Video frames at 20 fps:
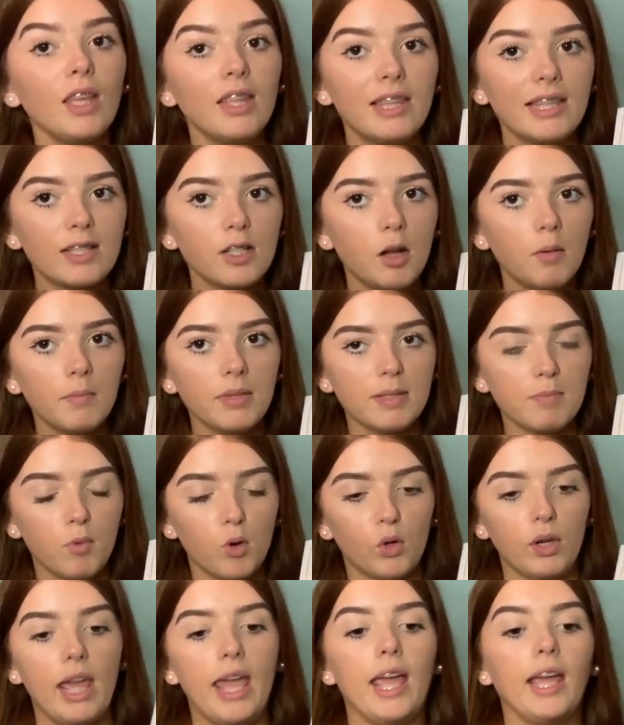This came this
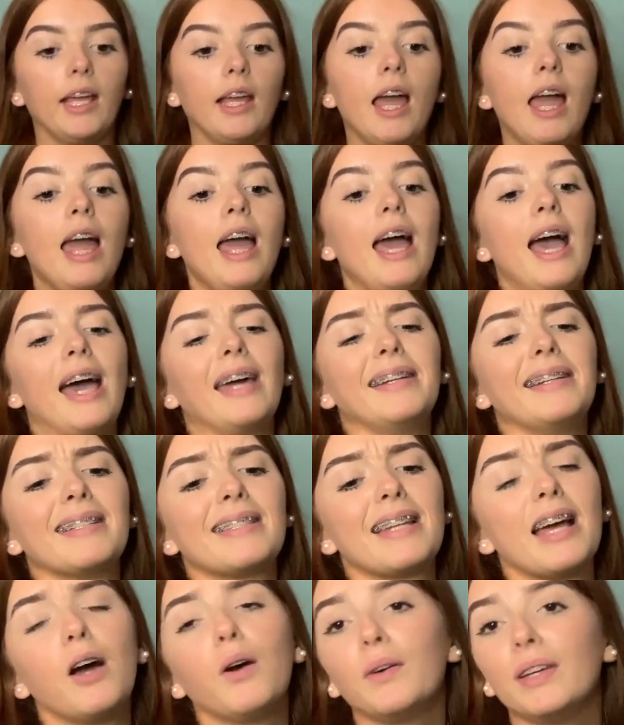morning and it's
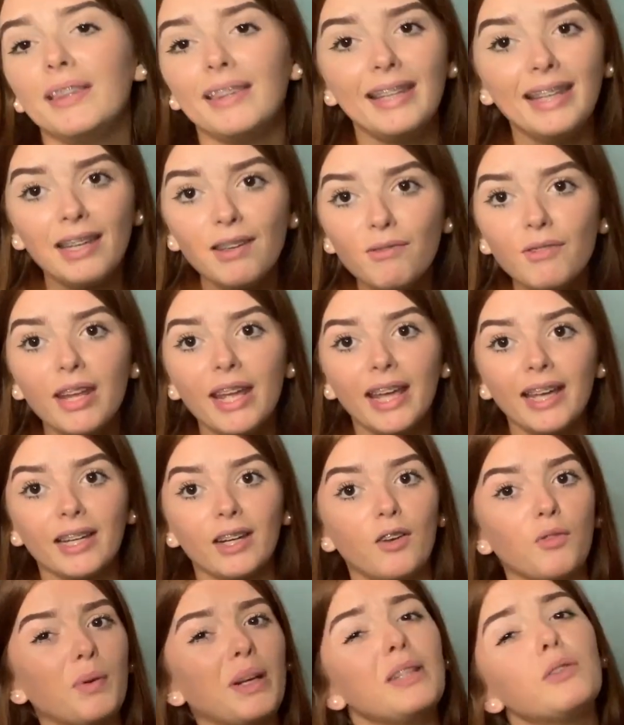now in the evening, and
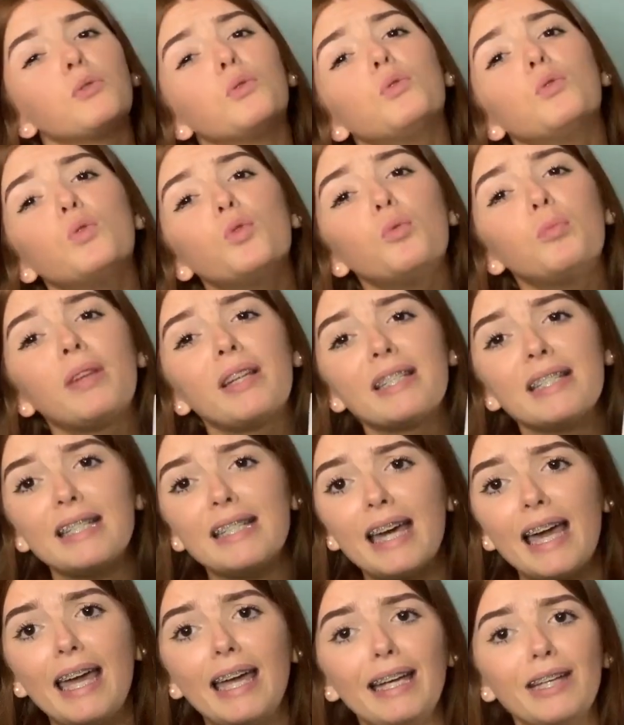I've waited all bloody
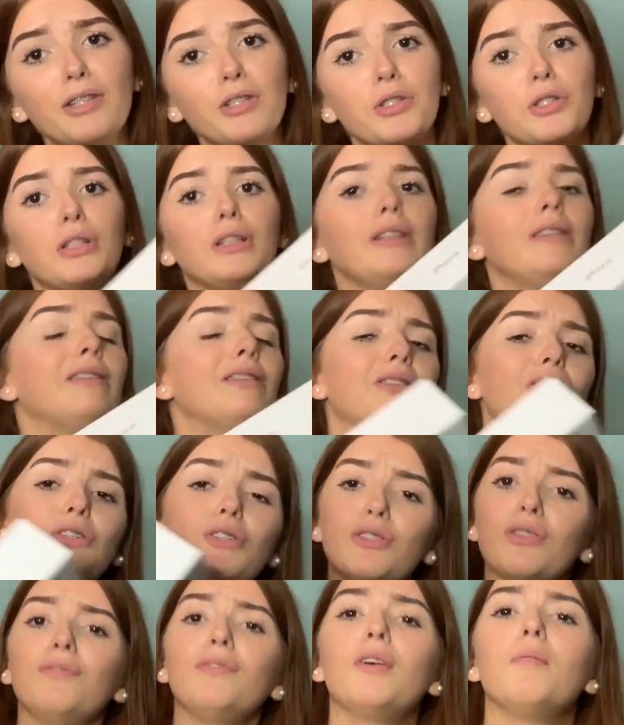day just to
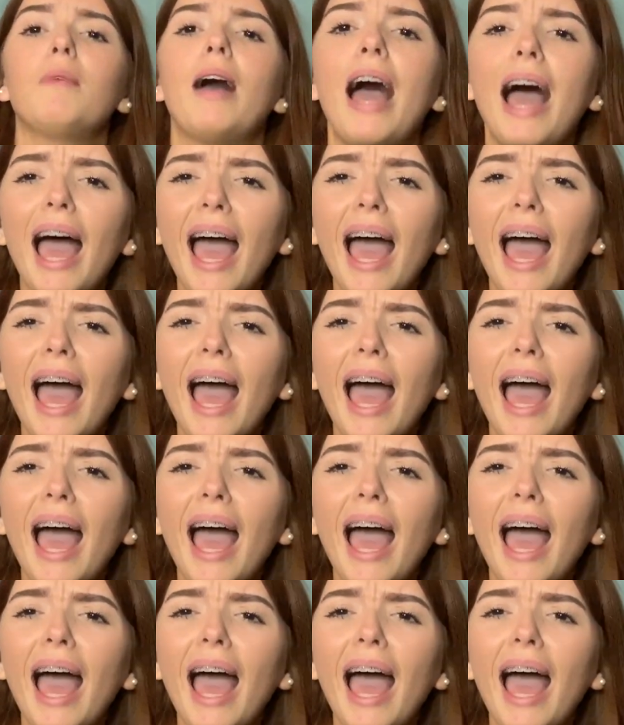film.